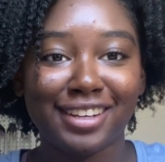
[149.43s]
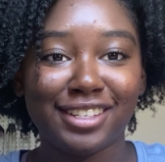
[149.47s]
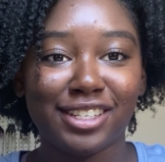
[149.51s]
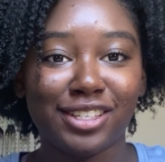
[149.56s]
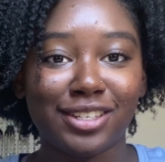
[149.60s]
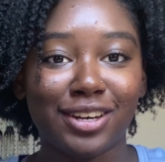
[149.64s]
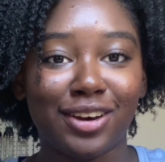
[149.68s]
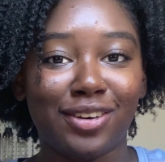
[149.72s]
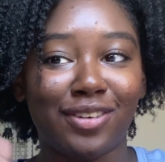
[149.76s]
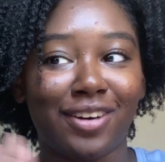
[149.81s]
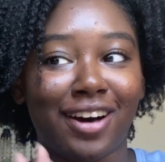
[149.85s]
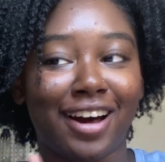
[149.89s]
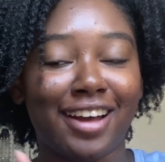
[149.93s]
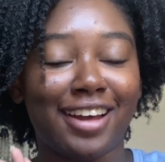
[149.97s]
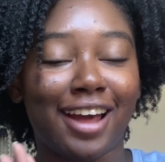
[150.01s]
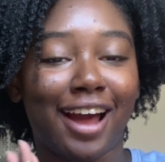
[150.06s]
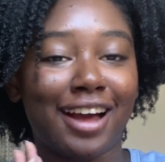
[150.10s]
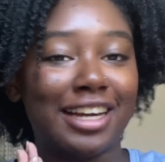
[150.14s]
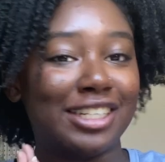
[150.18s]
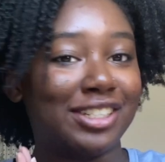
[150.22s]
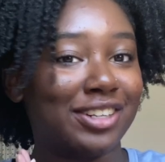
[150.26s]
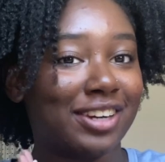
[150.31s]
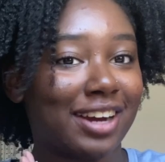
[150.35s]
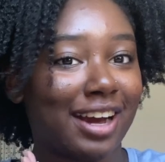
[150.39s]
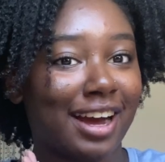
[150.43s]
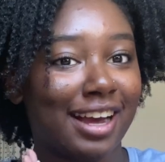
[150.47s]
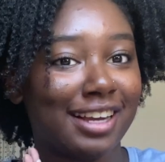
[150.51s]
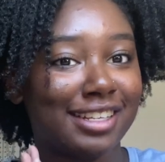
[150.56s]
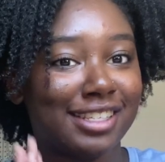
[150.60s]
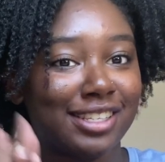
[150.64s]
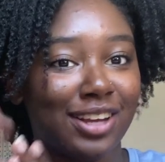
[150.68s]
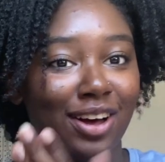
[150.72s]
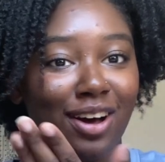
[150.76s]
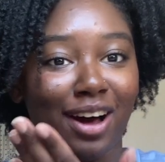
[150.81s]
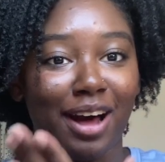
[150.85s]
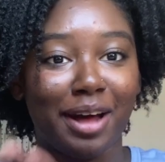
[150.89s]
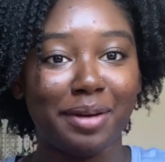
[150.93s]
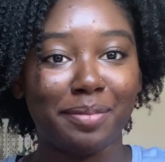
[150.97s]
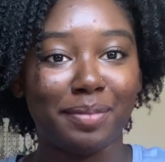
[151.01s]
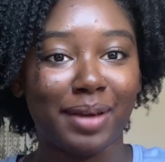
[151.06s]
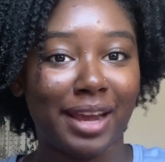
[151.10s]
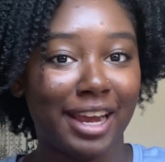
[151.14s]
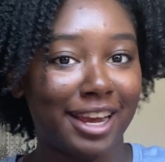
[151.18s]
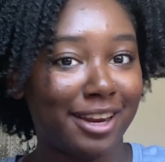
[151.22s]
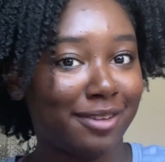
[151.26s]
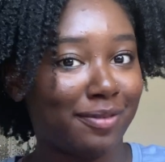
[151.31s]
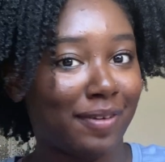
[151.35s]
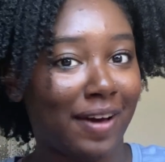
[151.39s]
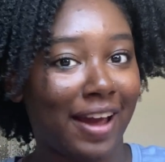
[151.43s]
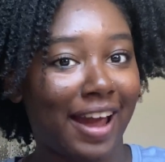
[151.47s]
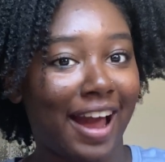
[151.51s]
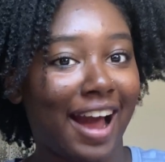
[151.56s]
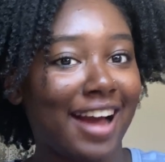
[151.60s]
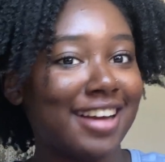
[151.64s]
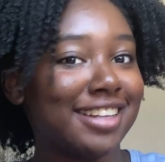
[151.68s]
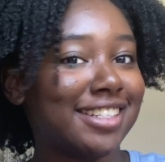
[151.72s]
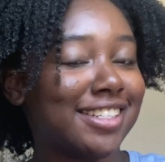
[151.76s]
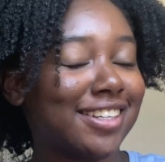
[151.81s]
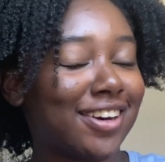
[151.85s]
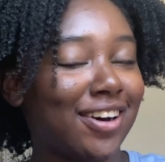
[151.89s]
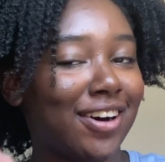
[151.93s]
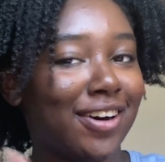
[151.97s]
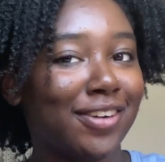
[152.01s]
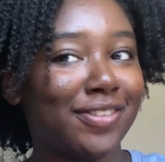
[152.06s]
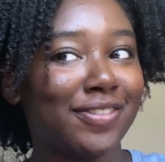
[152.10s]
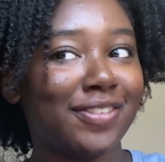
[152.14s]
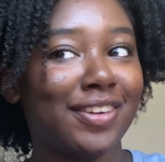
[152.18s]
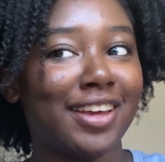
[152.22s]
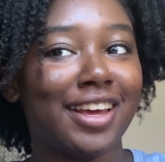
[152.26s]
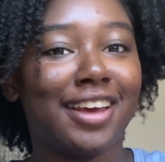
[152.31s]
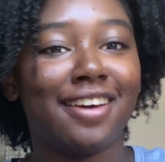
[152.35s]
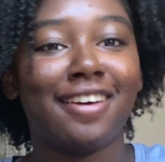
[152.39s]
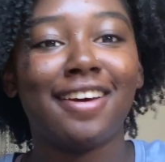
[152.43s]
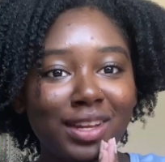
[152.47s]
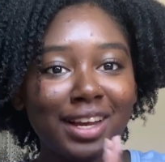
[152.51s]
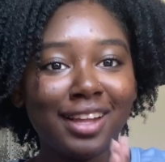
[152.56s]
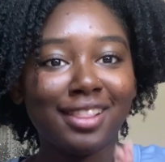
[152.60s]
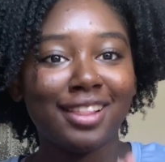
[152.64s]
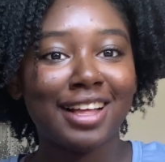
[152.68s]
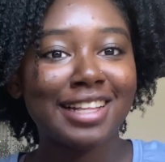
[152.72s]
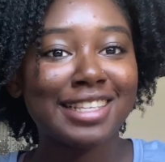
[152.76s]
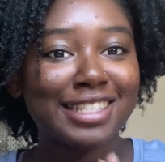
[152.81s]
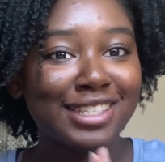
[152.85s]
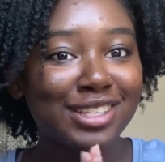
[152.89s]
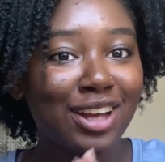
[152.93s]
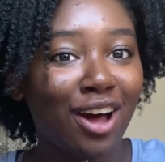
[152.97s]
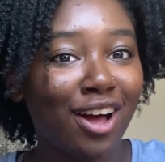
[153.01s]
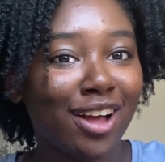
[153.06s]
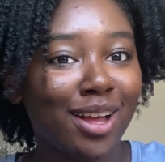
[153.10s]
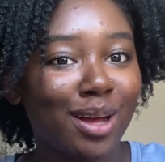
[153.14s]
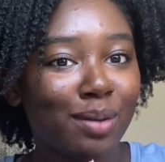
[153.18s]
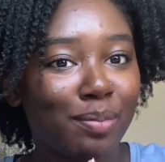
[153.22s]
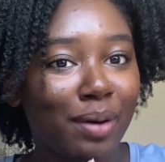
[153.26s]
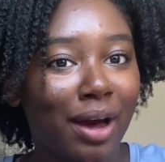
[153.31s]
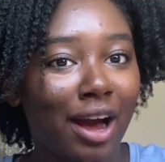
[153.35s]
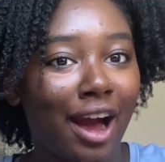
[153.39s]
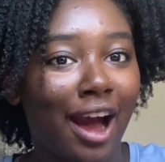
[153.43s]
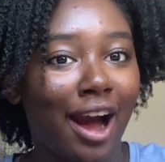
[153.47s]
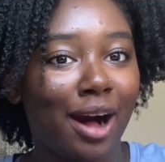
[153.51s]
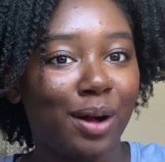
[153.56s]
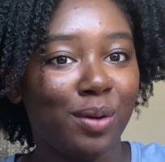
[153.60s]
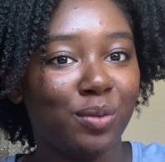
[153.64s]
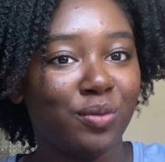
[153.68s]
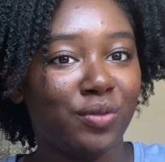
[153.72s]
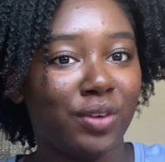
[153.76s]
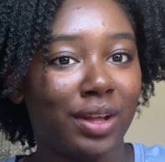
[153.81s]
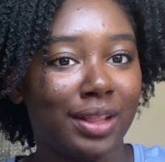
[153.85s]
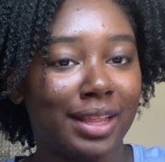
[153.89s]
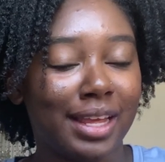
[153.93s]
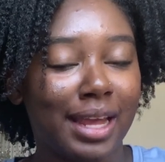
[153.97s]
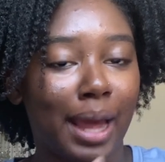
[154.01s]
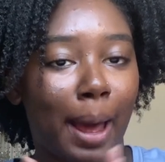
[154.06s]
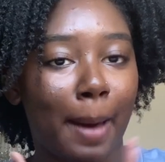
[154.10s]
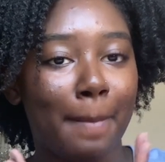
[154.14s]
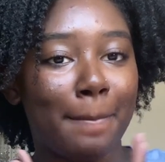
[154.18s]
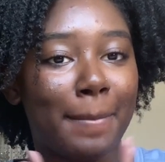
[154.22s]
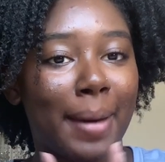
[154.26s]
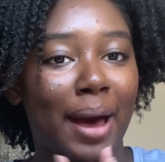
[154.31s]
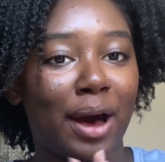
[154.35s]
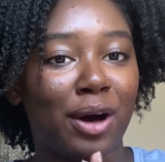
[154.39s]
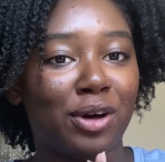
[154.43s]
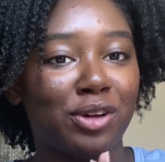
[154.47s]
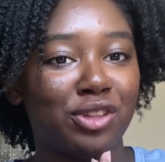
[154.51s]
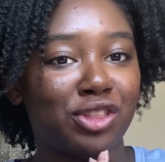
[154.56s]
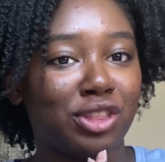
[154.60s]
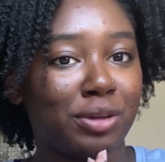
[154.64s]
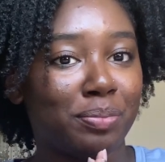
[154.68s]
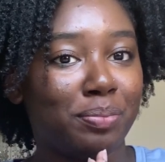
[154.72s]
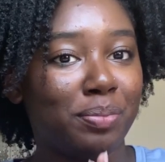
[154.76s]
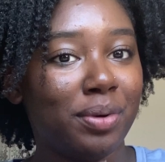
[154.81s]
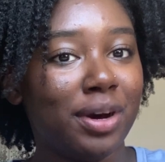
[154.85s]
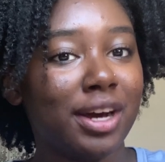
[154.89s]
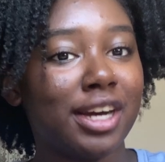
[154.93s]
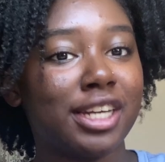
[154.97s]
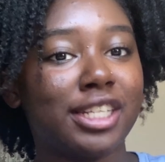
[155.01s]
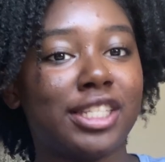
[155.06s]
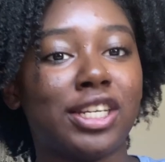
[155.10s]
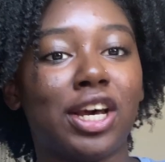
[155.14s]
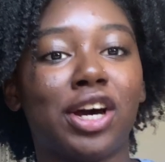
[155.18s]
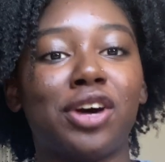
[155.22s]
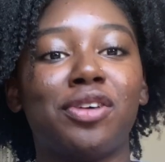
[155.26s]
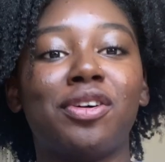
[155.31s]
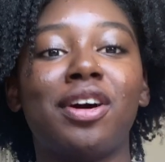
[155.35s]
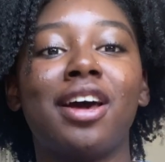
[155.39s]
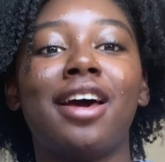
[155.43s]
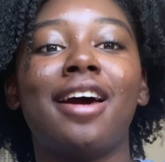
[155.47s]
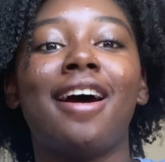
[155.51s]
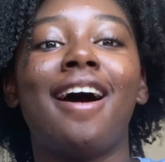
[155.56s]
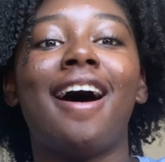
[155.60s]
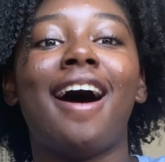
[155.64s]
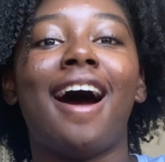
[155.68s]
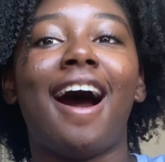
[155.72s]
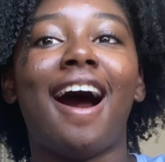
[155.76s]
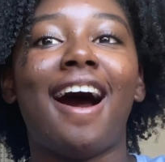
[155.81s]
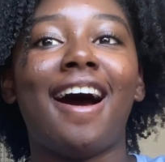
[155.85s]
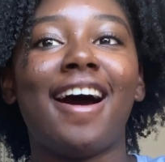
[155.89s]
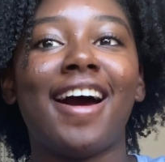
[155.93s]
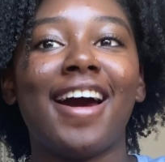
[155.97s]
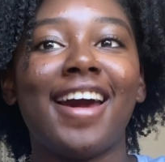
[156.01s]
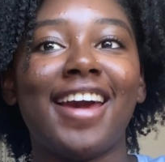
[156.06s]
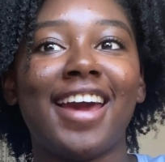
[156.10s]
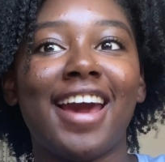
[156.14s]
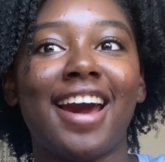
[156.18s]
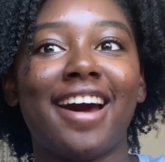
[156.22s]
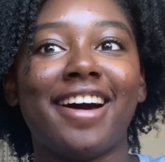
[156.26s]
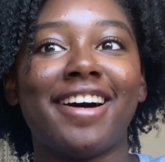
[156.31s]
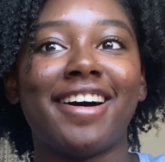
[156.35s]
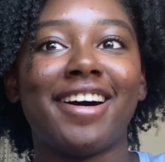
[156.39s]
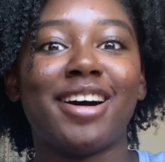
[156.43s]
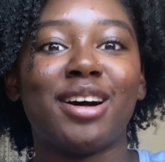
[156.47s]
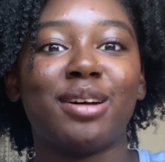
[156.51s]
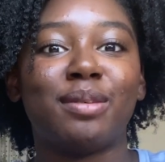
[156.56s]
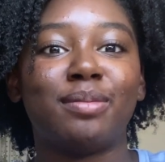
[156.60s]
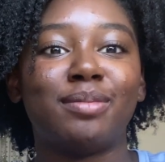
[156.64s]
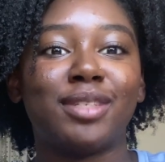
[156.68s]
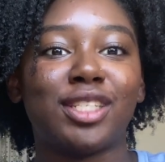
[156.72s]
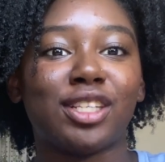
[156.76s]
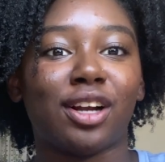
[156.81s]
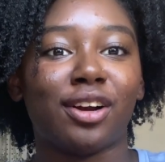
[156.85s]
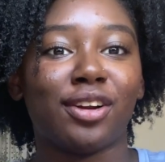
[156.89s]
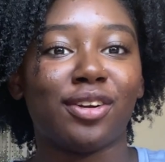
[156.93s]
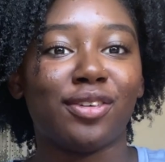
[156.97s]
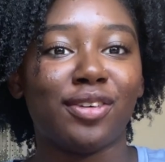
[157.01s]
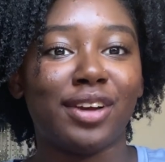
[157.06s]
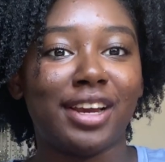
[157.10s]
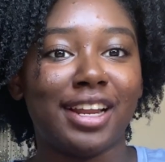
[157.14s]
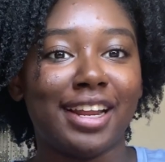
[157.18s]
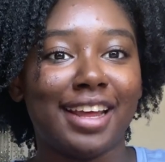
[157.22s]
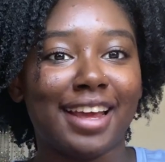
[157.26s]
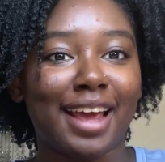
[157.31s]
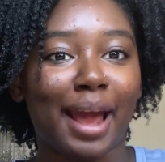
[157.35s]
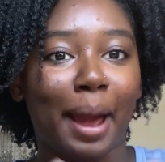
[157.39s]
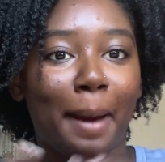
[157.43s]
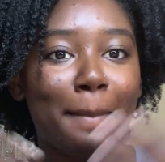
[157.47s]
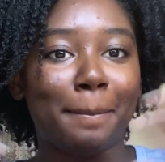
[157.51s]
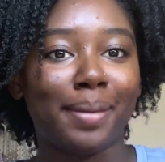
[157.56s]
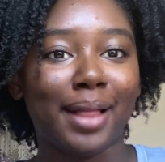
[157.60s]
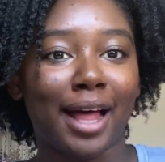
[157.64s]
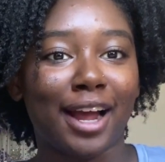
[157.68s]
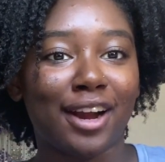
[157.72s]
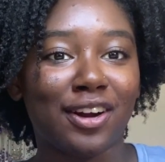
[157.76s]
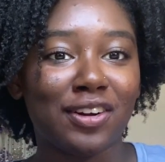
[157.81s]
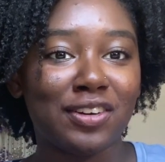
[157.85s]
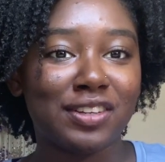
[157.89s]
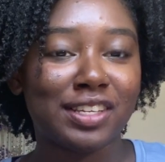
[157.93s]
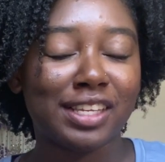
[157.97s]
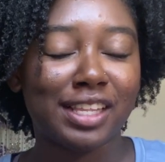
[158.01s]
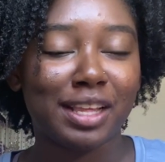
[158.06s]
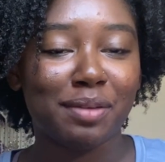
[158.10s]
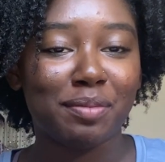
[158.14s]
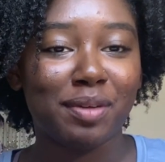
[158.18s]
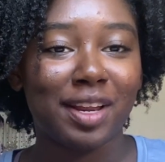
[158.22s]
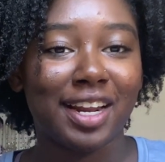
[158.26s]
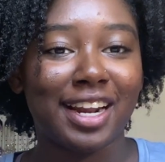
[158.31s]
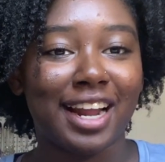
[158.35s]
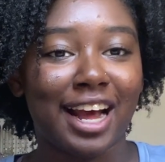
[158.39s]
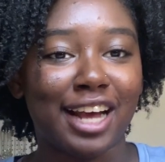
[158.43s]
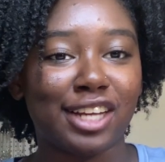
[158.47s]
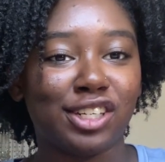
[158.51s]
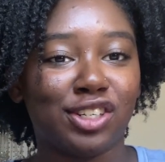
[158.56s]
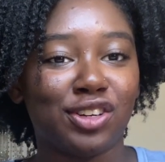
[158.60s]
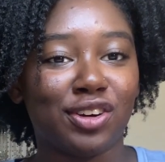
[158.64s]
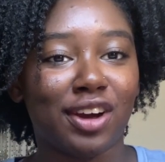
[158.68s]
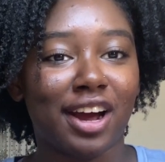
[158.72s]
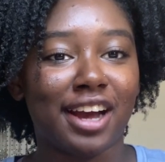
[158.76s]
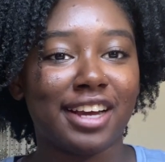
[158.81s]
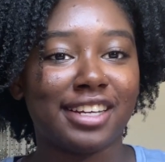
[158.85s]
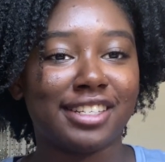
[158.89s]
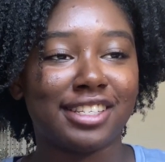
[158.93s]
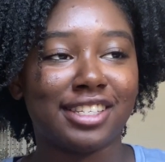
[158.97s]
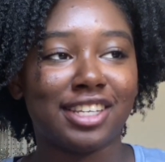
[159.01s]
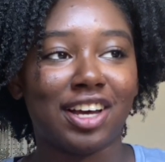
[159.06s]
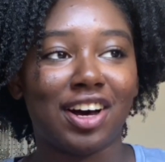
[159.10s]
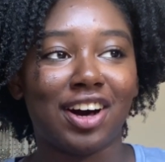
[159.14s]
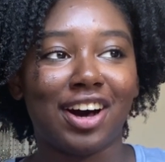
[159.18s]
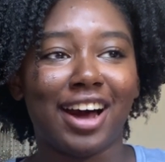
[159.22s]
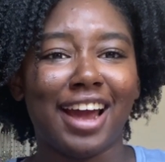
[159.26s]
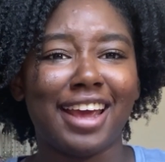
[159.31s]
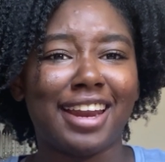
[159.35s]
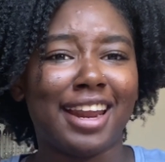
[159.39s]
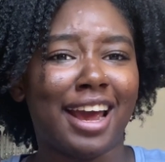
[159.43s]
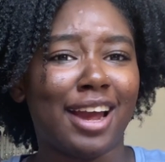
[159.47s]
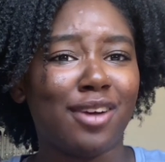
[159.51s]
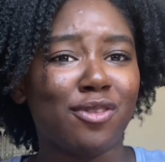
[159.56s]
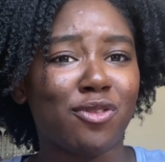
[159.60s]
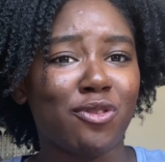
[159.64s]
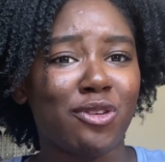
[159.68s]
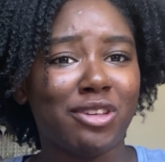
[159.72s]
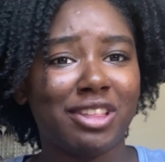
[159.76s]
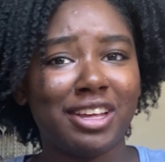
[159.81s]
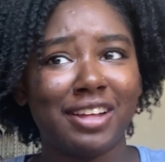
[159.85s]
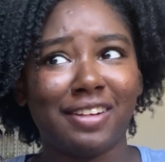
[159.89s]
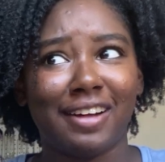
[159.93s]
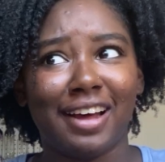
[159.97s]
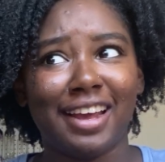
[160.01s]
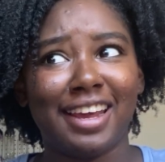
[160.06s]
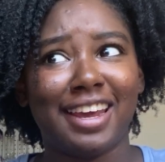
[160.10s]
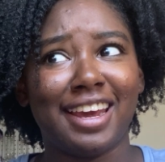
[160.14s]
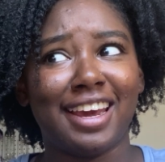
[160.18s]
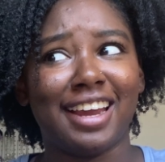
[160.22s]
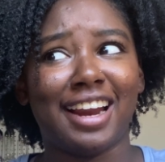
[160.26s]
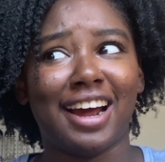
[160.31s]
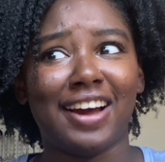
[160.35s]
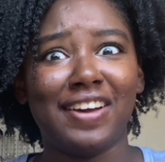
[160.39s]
So as you guys saw, I made my iced coffee. Let's talk about how I'm feeling about the book. So I started reading Black Girls Unlimited, as you guys saw, and I really like it.